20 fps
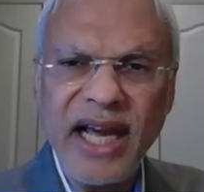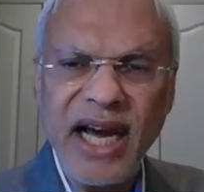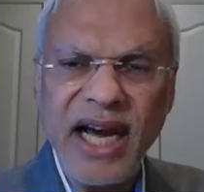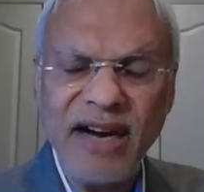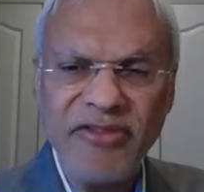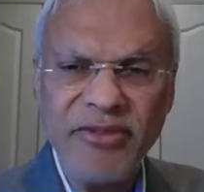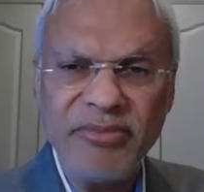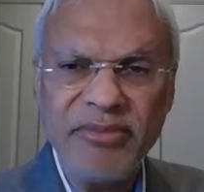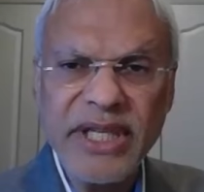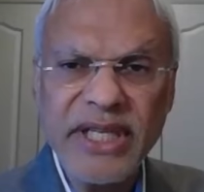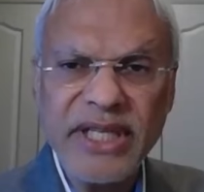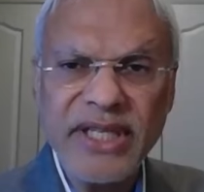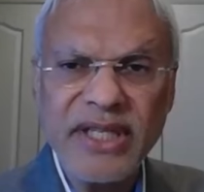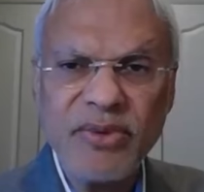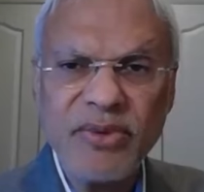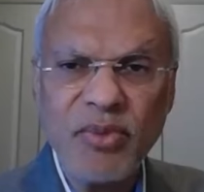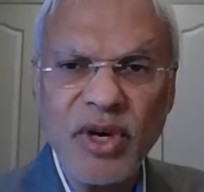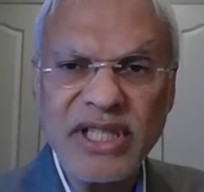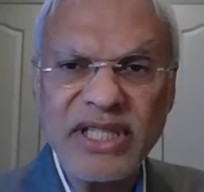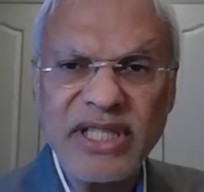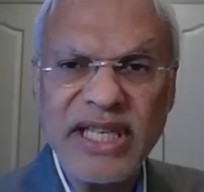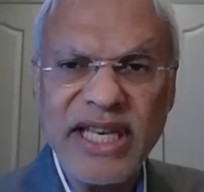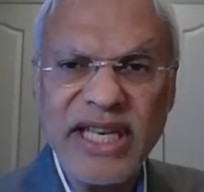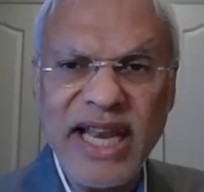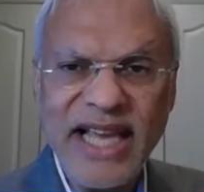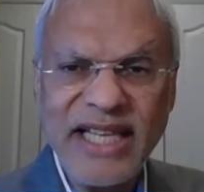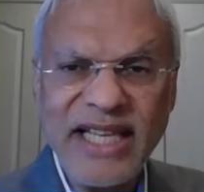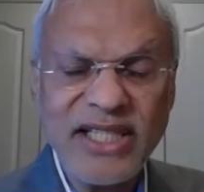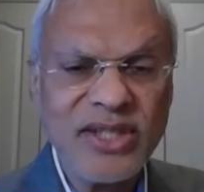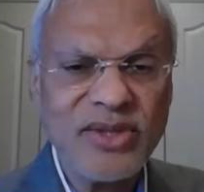government was
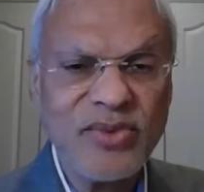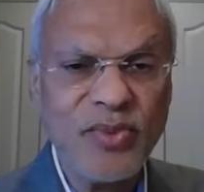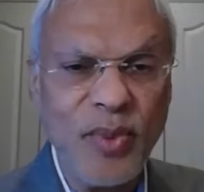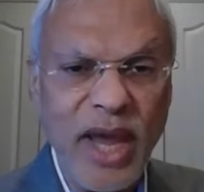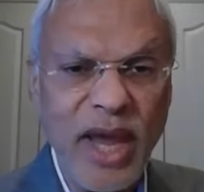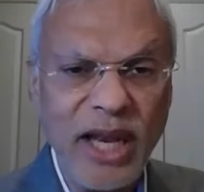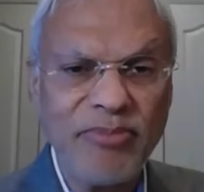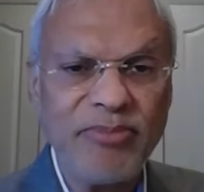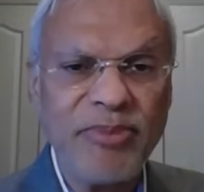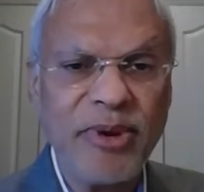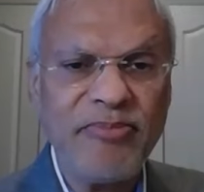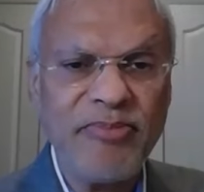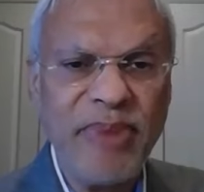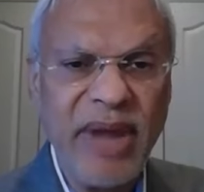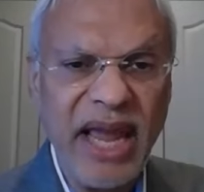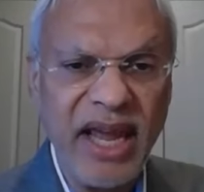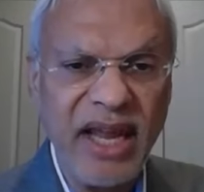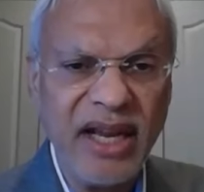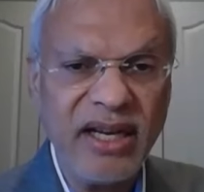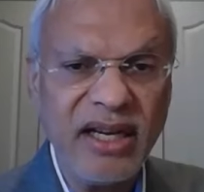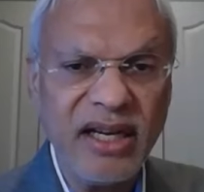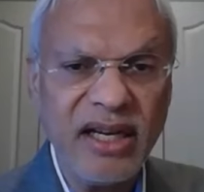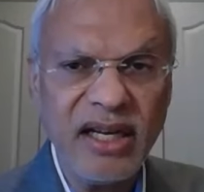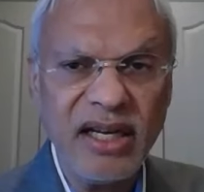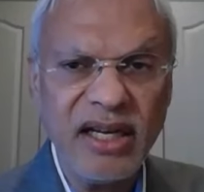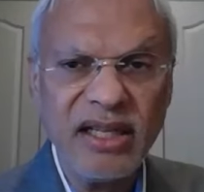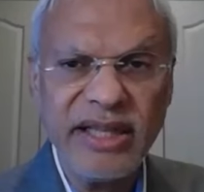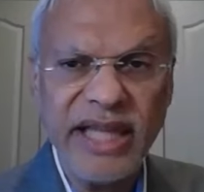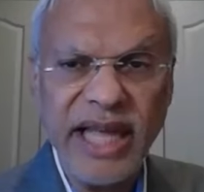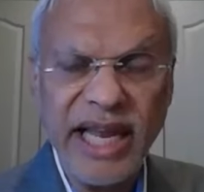less well prepared
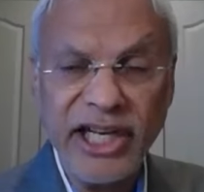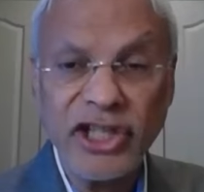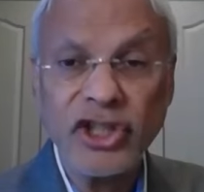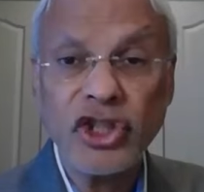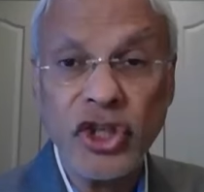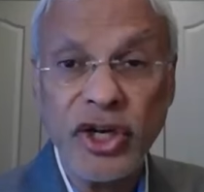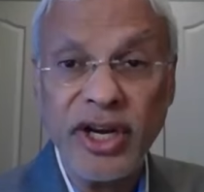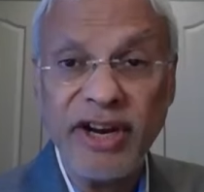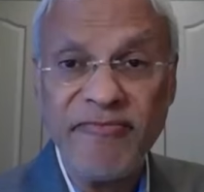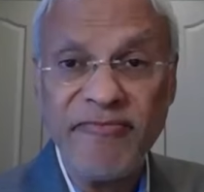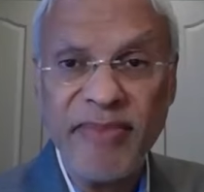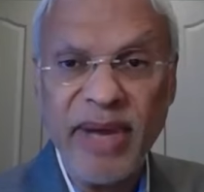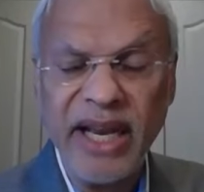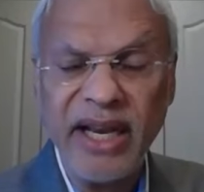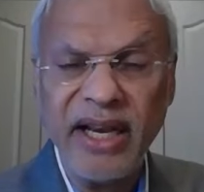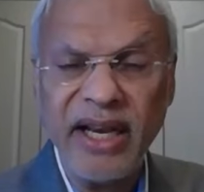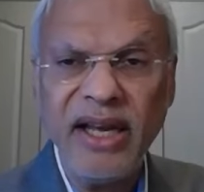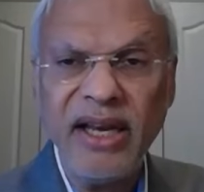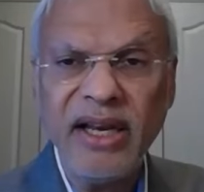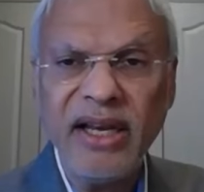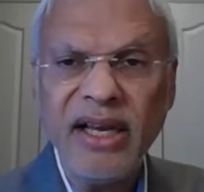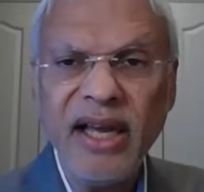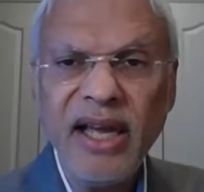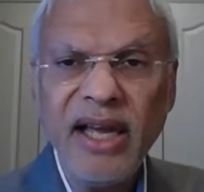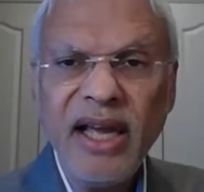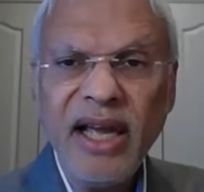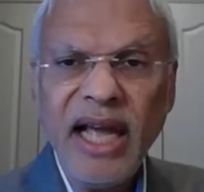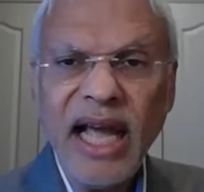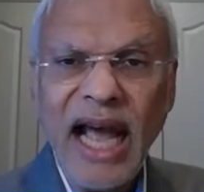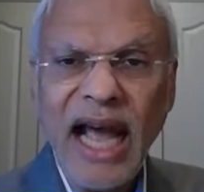than it should have been.
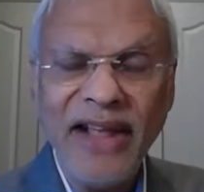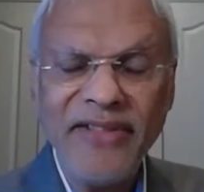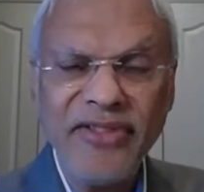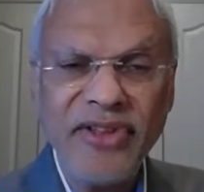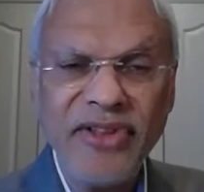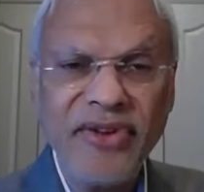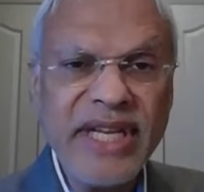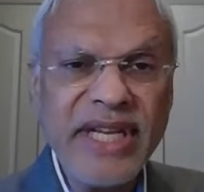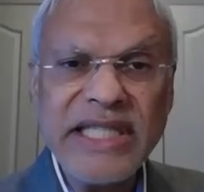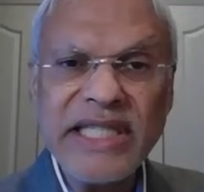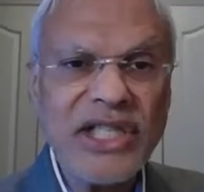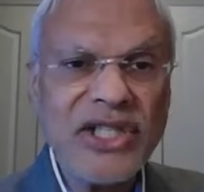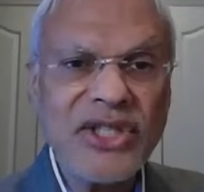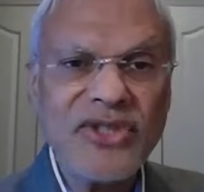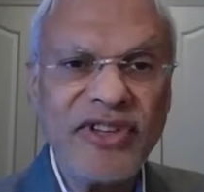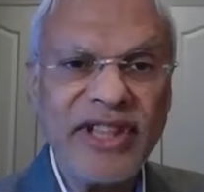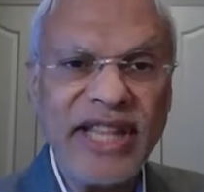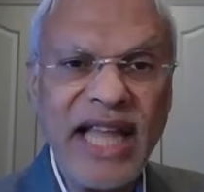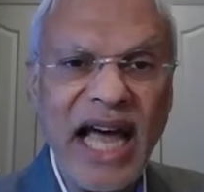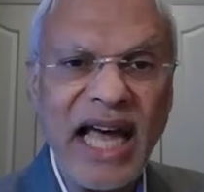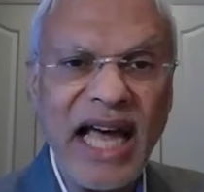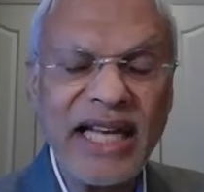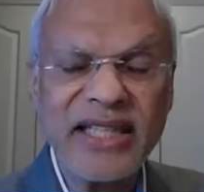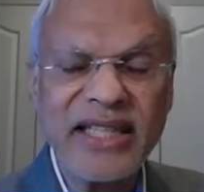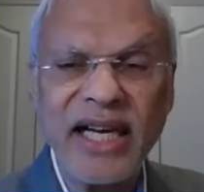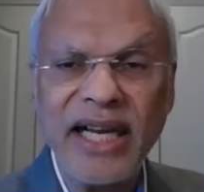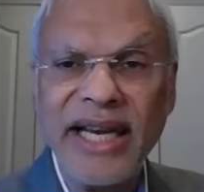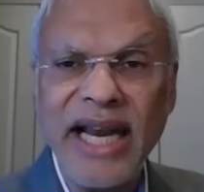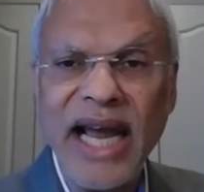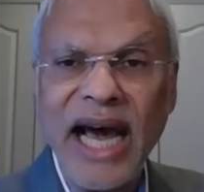And the reasons for that
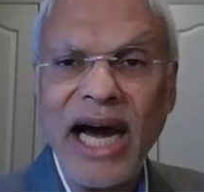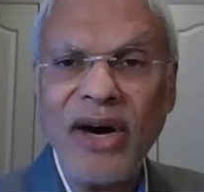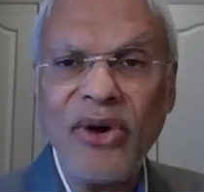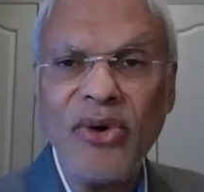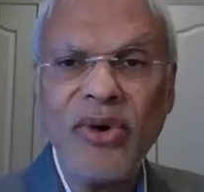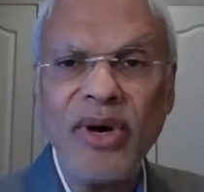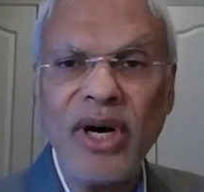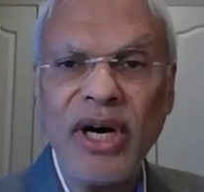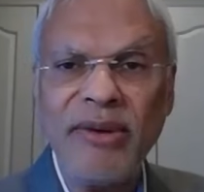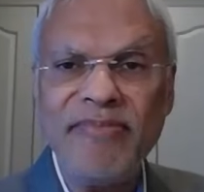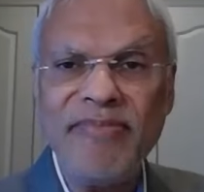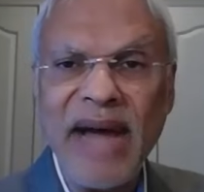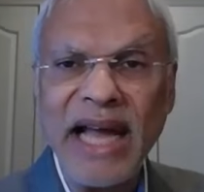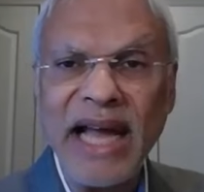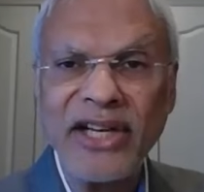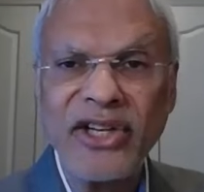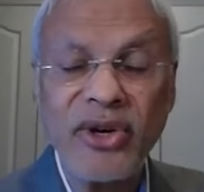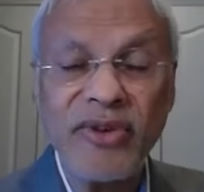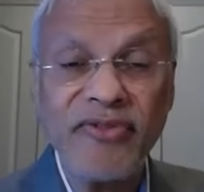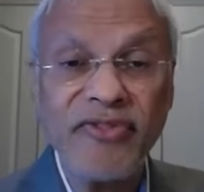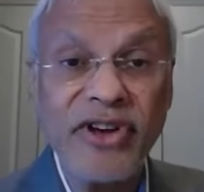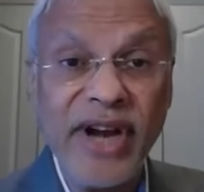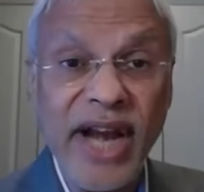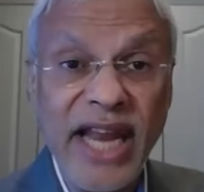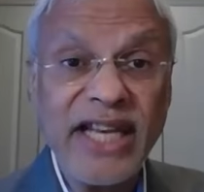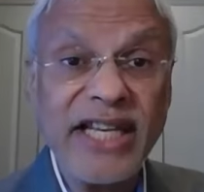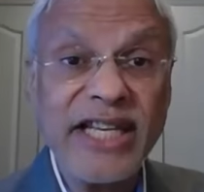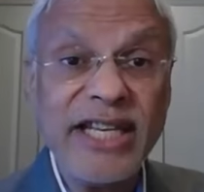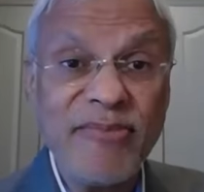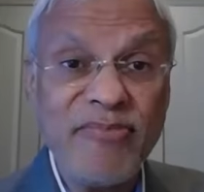are now a matter of
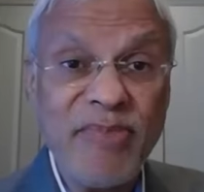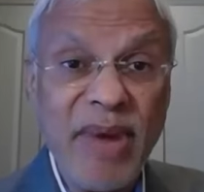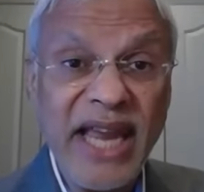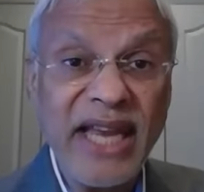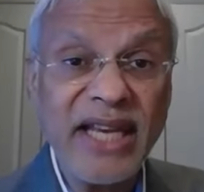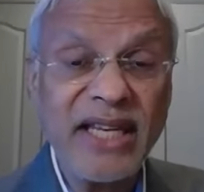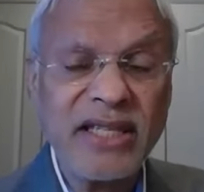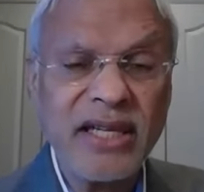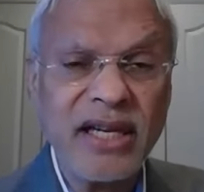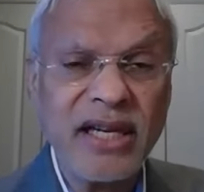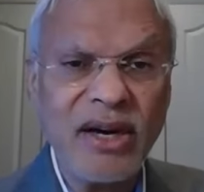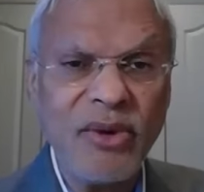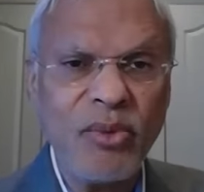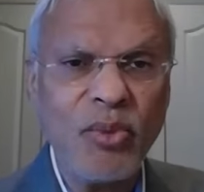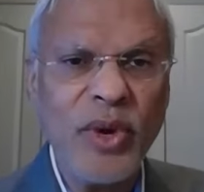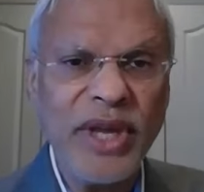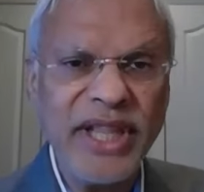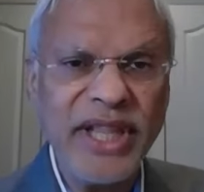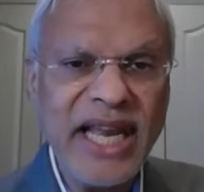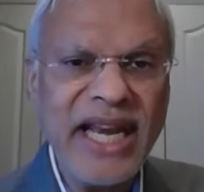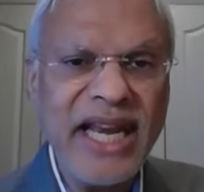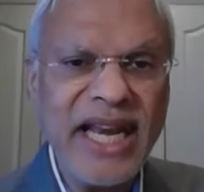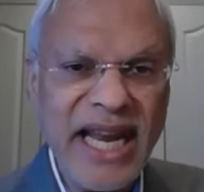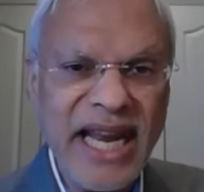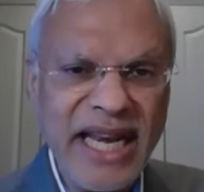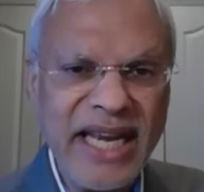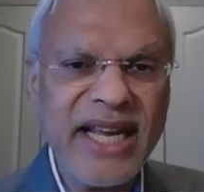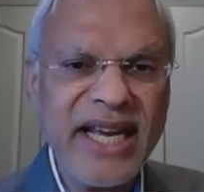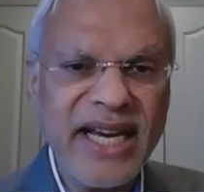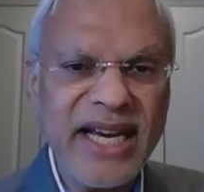great debate within
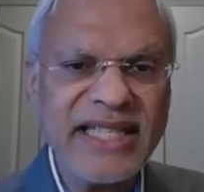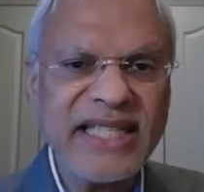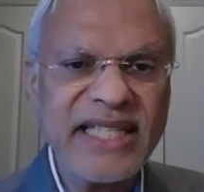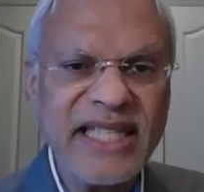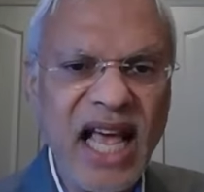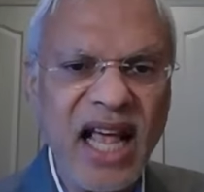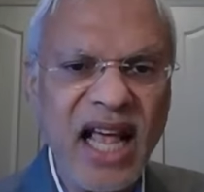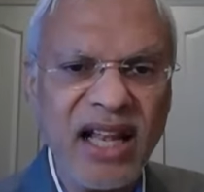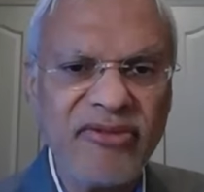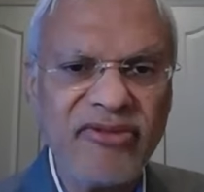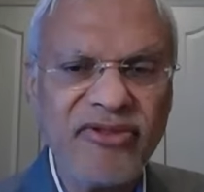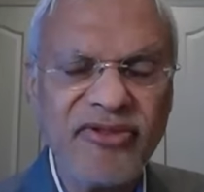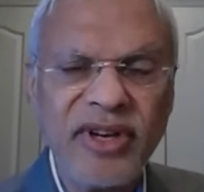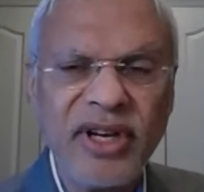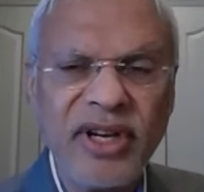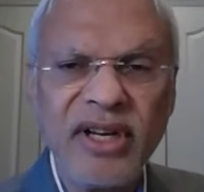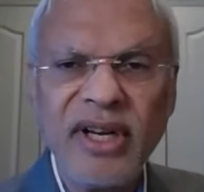India itself.